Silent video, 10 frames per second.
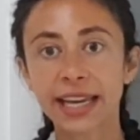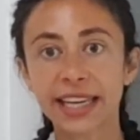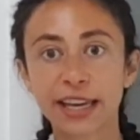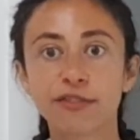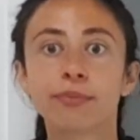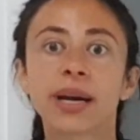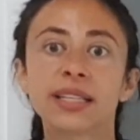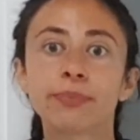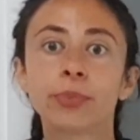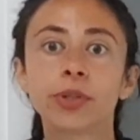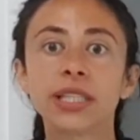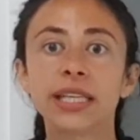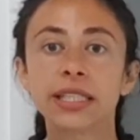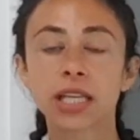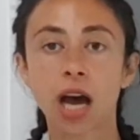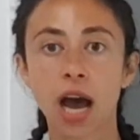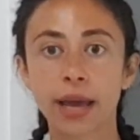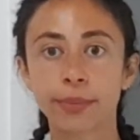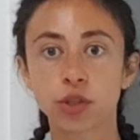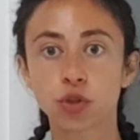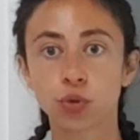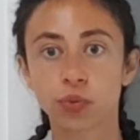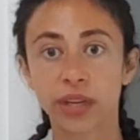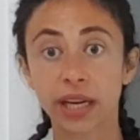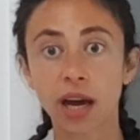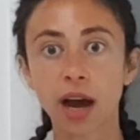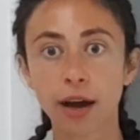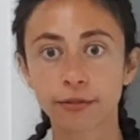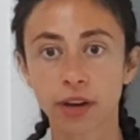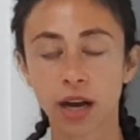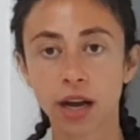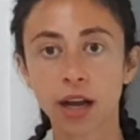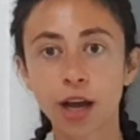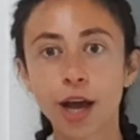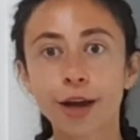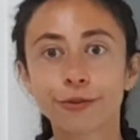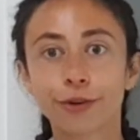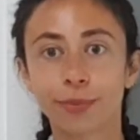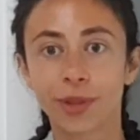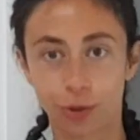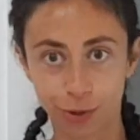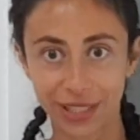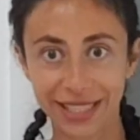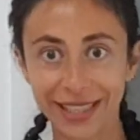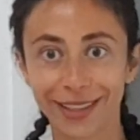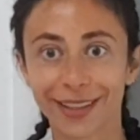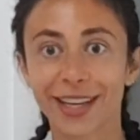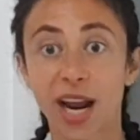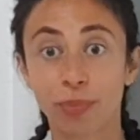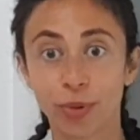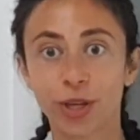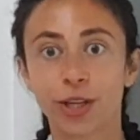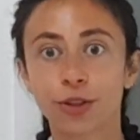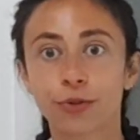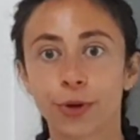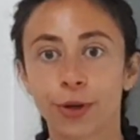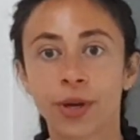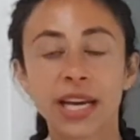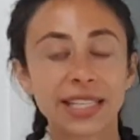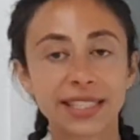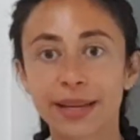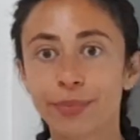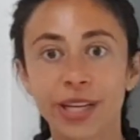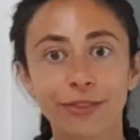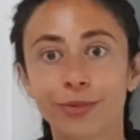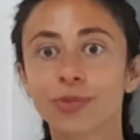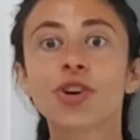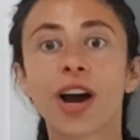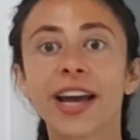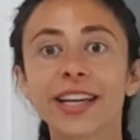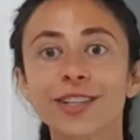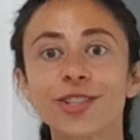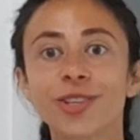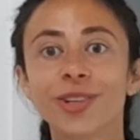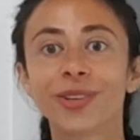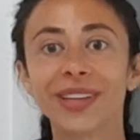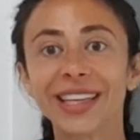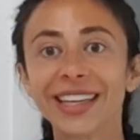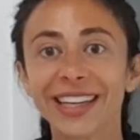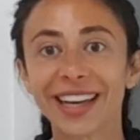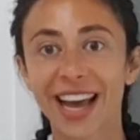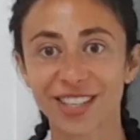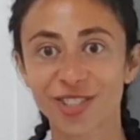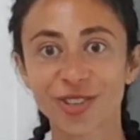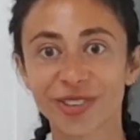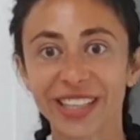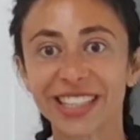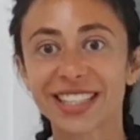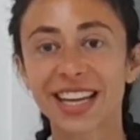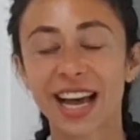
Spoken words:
Give my body time to recover from the ordeal that I put it through, simply from trying to heal and treat